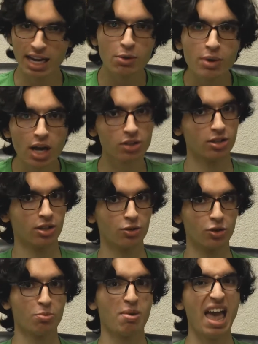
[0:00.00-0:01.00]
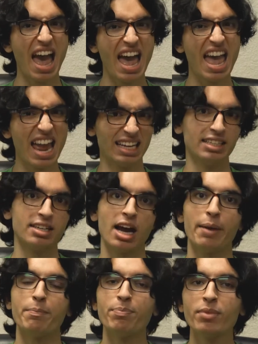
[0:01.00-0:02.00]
anyone else in the group at any time.